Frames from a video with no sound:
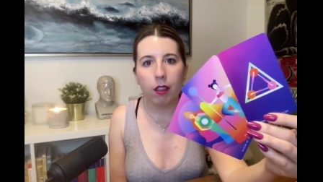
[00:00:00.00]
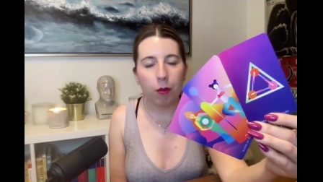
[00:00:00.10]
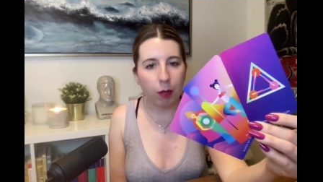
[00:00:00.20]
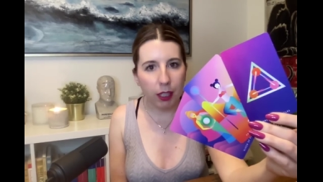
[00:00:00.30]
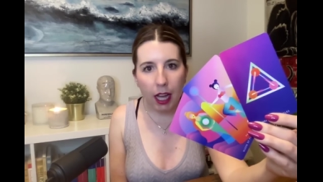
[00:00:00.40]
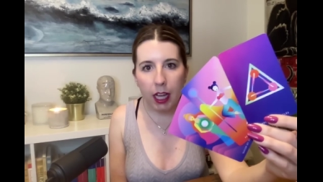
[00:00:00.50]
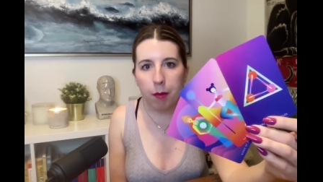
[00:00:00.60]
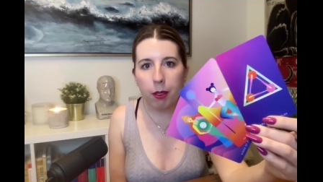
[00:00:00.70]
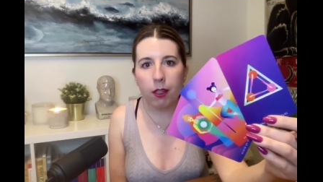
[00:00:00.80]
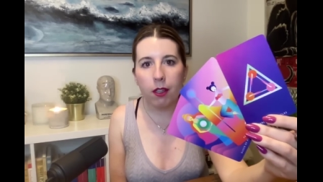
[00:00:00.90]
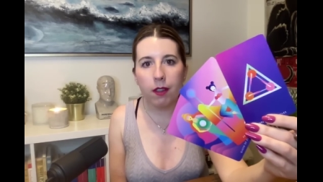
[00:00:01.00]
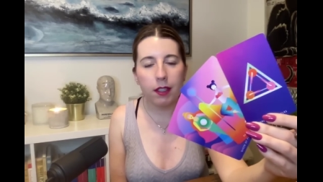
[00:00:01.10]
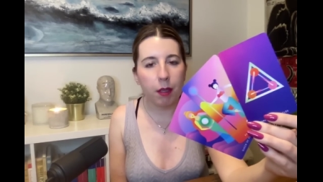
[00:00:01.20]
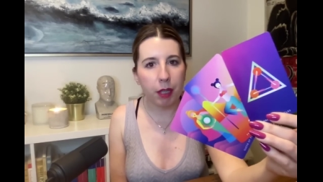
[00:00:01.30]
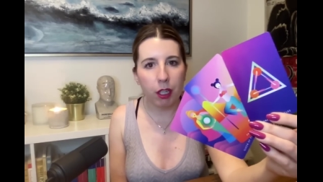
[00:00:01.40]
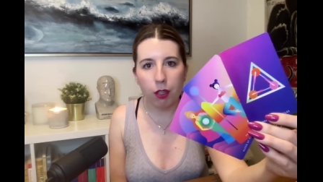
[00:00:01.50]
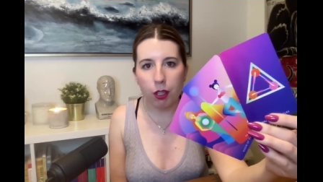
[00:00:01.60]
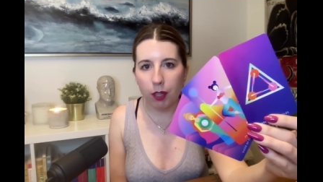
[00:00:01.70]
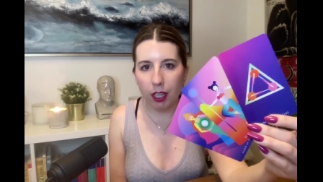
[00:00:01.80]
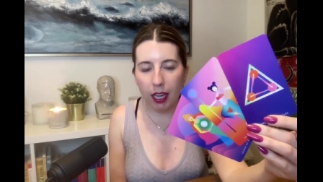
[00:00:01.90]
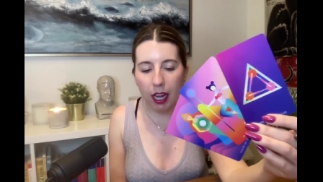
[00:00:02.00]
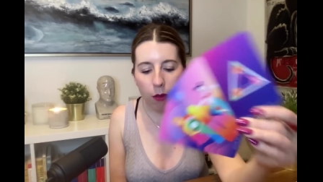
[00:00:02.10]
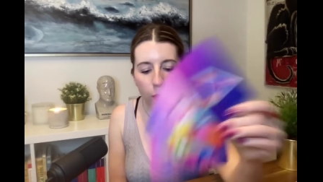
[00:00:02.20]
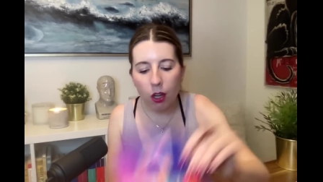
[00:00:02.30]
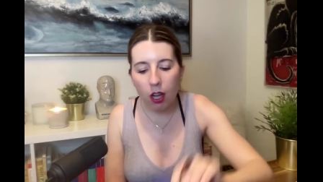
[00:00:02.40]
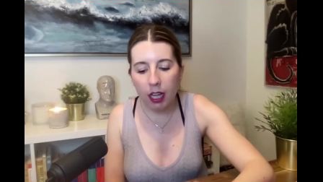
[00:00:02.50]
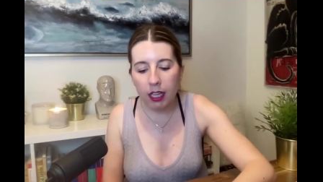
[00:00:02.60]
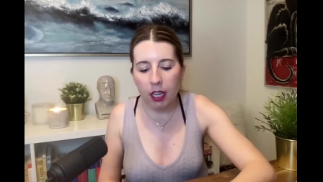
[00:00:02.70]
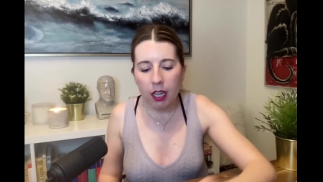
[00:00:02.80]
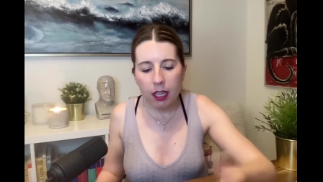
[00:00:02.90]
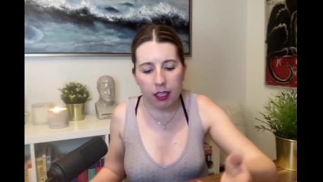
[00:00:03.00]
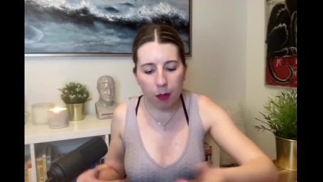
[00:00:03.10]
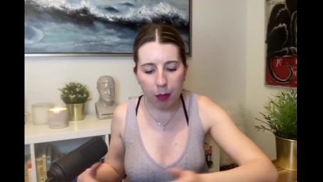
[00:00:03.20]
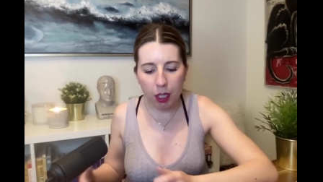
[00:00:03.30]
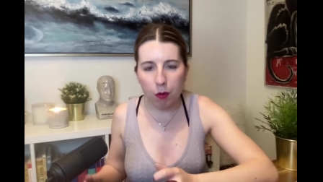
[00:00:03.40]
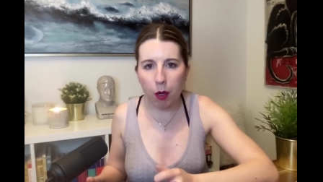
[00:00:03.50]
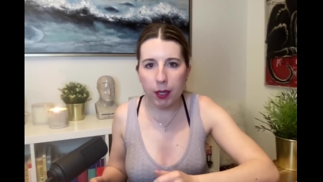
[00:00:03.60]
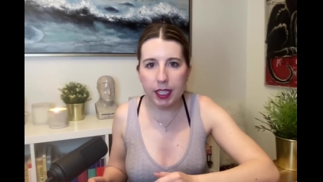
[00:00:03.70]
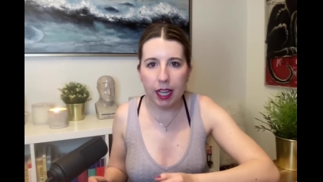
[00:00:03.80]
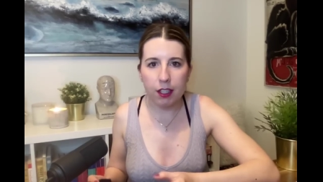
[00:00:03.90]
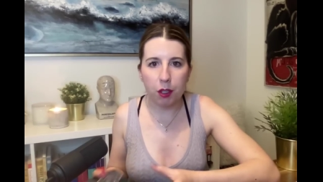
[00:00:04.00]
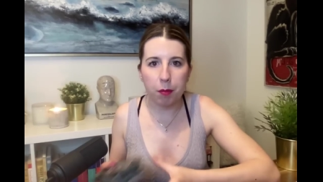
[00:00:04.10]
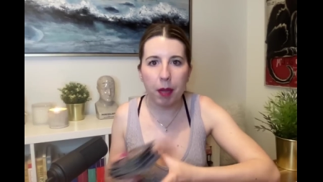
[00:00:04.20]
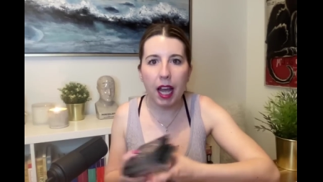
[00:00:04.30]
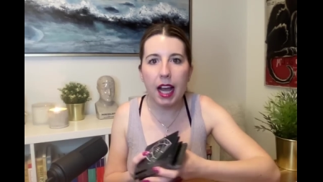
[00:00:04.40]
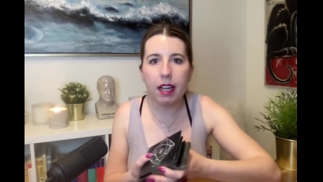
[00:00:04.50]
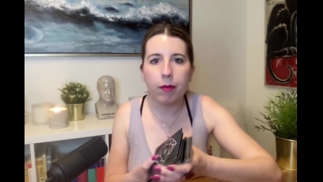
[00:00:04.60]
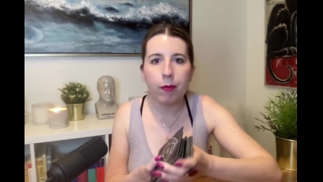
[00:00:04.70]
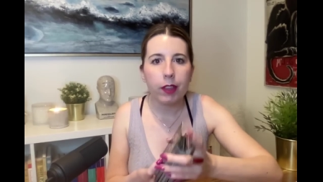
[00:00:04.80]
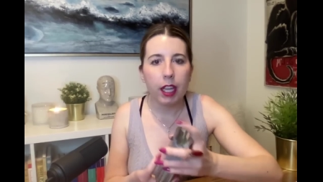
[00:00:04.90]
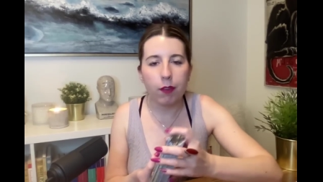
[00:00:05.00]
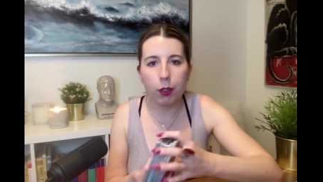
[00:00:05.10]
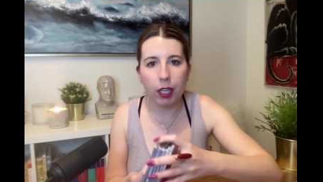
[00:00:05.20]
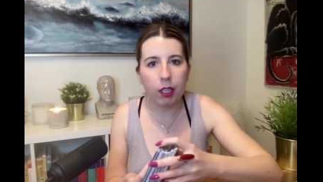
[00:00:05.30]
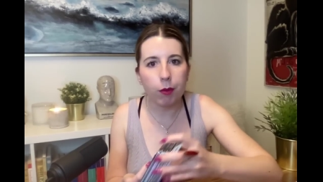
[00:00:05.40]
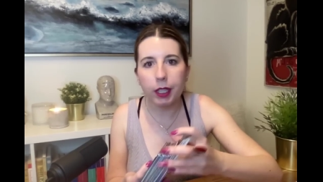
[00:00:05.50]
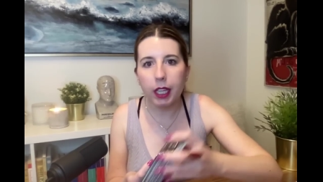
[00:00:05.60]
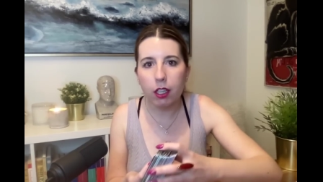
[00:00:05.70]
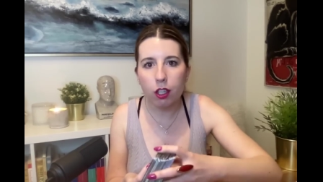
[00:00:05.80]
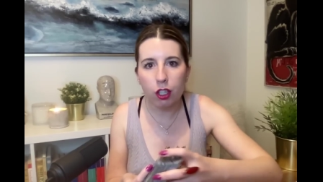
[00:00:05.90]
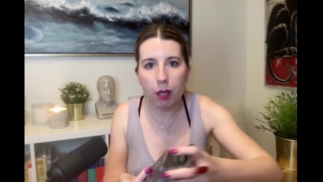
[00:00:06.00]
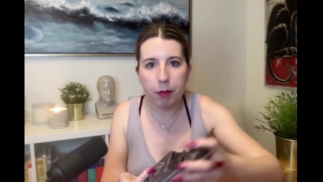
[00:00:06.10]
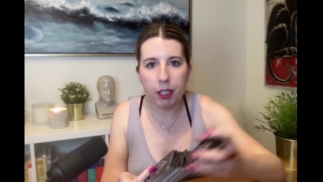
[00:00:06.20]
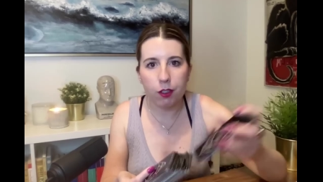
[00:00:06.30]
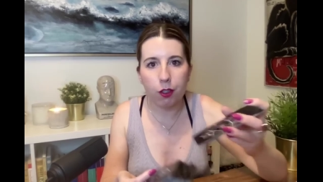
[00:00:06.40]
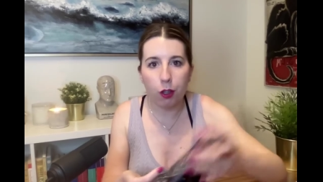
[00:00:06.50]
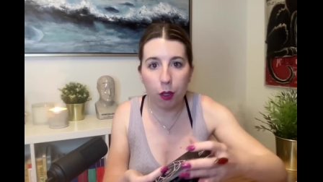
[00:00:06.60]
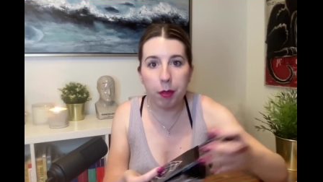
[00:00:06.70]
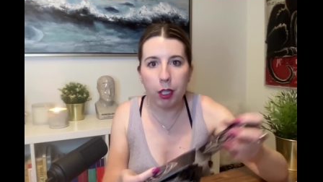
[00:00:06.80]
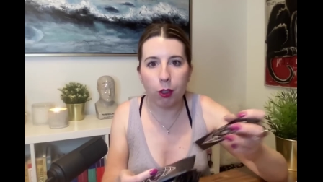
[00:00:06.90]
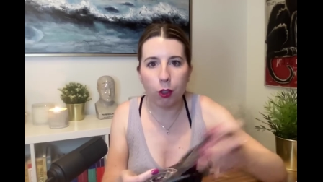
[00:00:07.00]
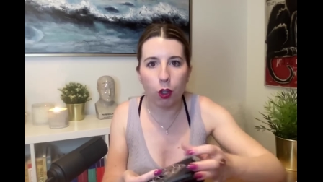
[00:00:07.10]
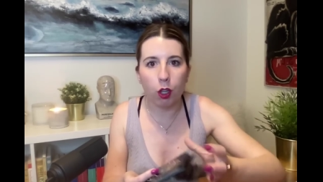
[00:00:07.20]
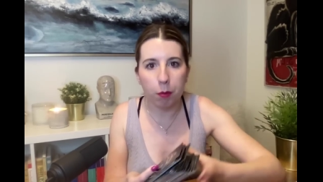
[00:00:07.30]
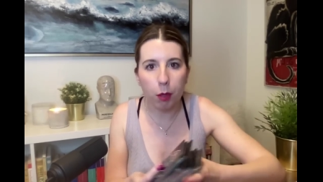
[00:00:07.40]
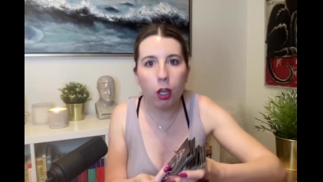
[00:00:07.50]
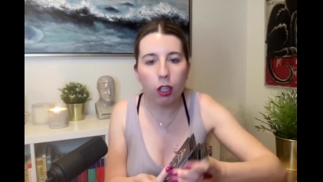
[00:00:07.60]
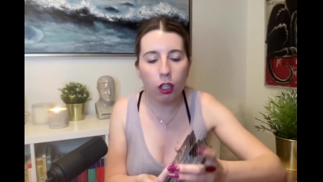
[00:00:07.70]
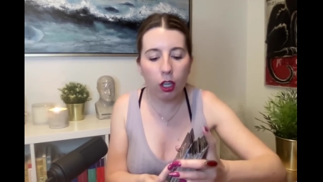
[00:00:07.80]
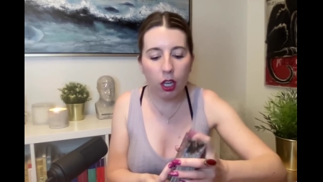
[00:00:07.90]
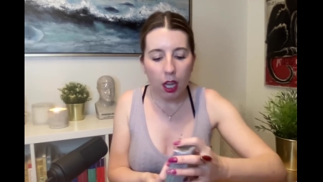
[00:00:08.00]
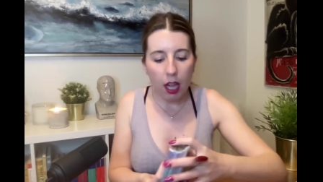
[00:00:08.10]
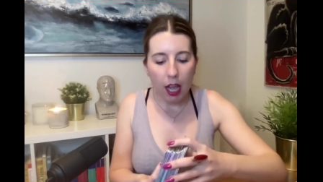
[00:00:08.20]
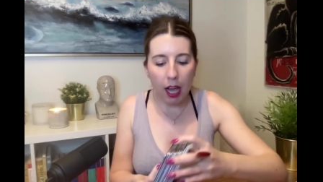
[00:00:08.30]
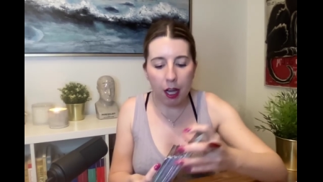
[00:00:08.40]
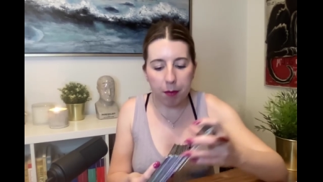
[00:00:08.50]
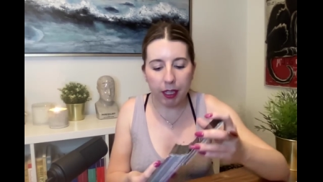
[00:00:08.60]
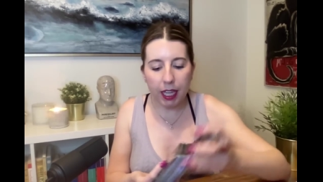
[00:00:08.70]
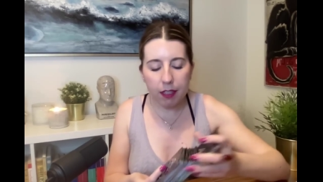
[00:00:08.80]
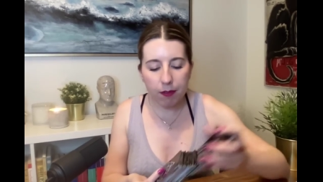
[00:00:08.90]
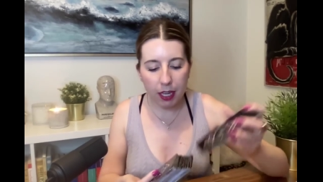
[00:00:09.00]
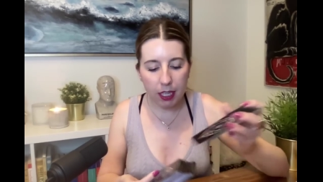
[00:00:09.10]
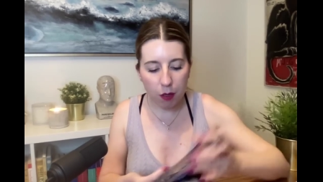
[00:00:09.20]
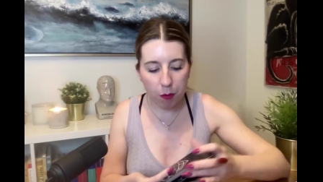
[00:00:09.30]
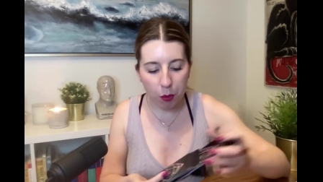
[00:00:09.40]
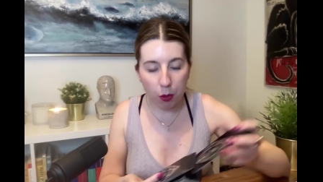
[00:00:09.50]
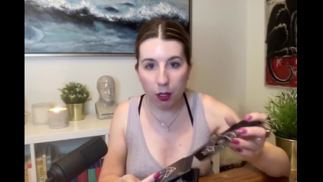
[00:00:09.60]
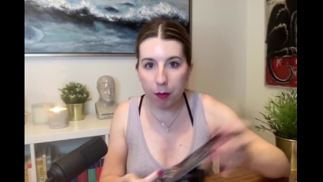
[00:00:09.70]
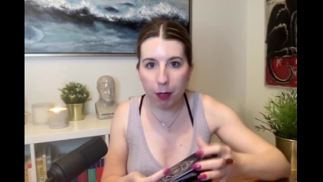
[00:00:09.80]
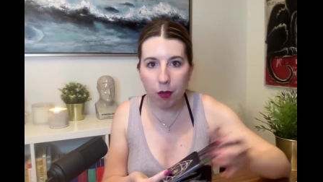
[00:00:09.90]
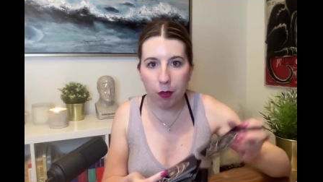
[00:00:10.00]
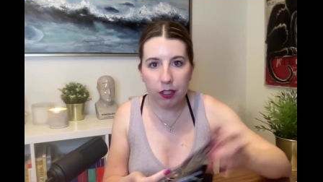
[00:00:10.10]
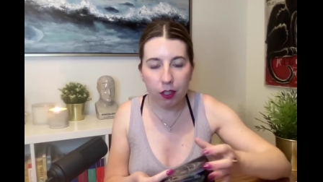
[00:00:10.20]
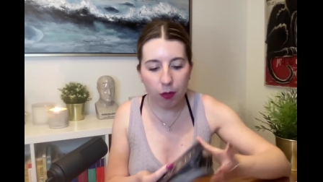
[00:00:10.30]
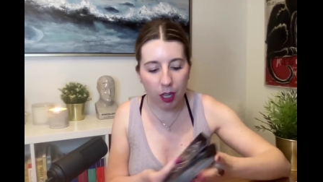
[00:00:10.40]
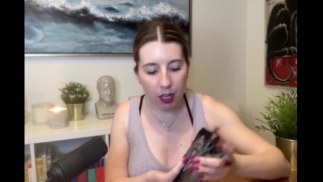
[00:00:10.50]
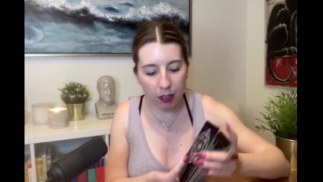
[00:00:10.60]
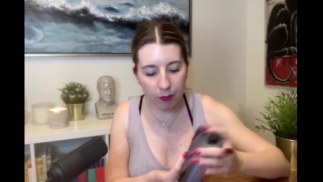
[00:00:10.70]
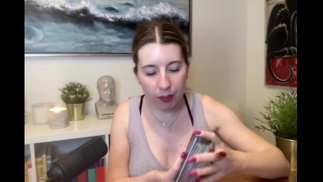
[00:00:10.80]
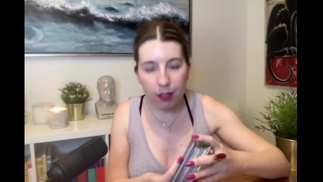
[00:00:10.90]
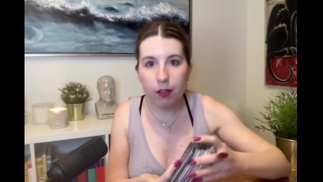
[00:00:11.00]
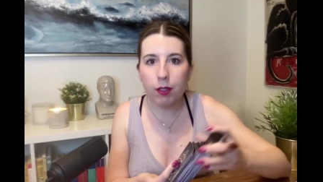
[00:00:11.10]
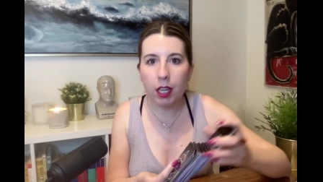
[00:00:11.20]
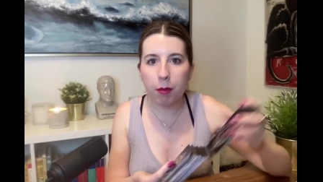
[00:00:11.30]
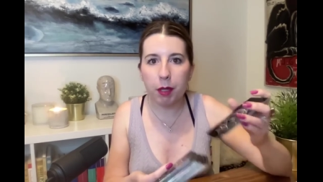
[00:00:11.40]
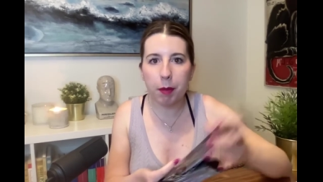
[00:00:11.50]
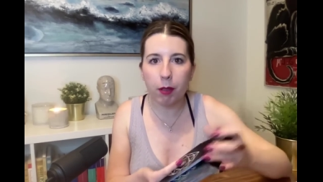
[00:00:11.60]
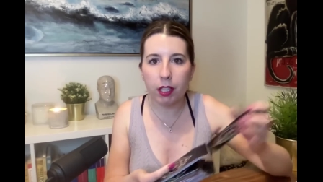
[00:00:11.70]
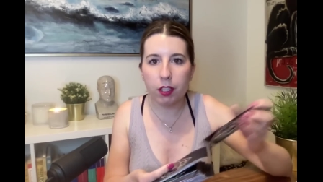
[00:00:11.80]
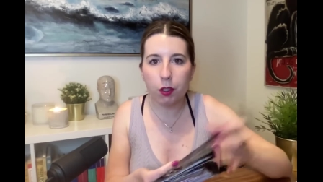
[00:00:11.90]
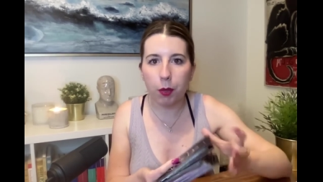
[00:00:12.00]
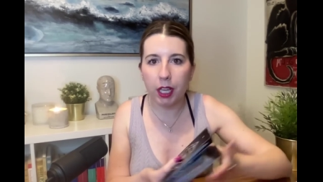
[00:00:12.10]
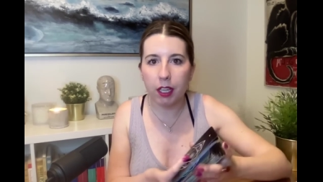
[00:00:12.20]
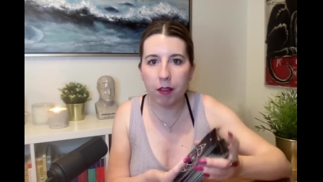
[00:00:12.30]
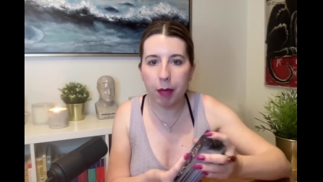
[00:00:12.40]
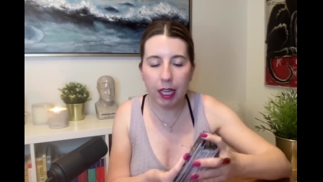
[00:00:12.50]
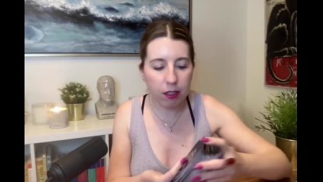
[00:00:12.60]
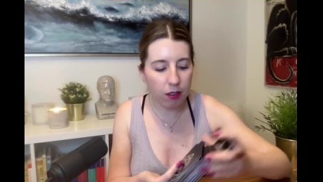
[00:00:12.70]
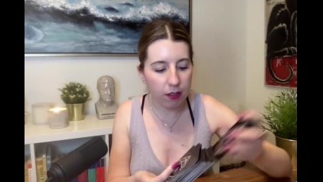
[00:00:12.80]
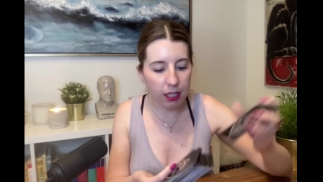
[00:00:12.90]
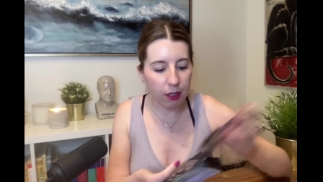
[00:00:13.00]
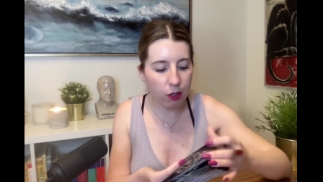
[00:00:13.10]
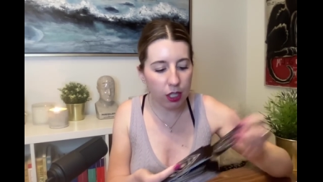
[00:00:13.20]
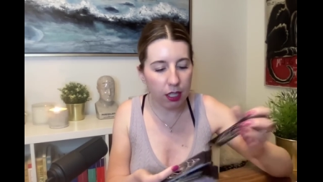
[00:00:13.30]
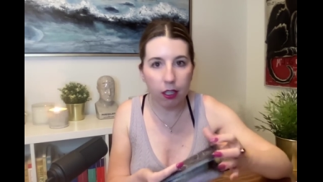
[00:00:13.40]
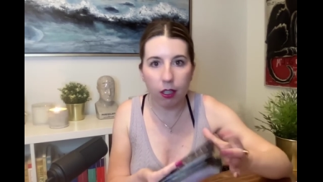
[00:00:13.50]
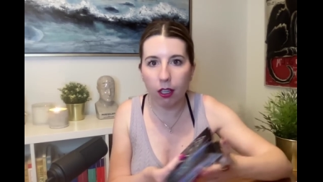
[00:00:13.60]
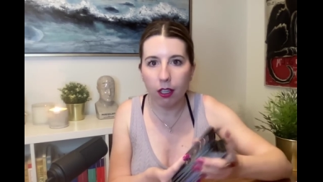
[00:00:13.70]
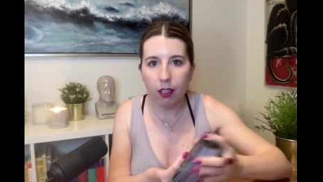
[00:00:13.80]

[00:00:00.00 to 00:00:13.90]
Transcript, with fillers: reliable, somebody who you can count on, somebody who always has your back. If you're in a relationship, this could be your current partner. Uh, but let's find out more about what's going on. So tell me about this Queen of Pentacles energy here.